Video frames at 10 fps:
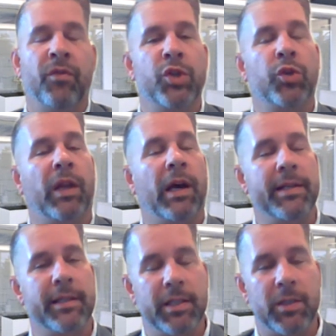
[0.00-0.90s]

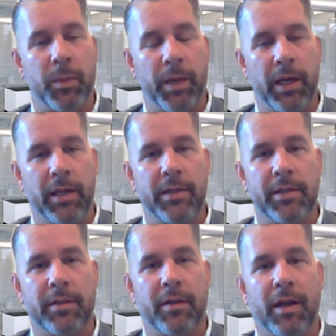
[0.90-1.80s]
visualize the
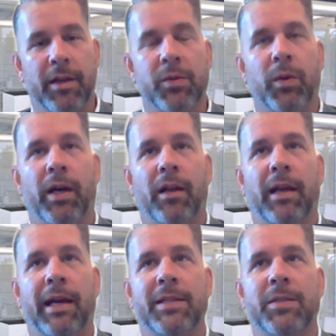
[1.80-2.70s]
space, as well
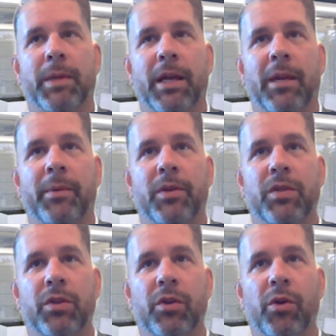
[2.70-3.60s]
as be able
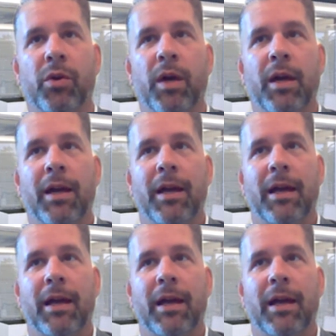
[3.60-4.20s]
to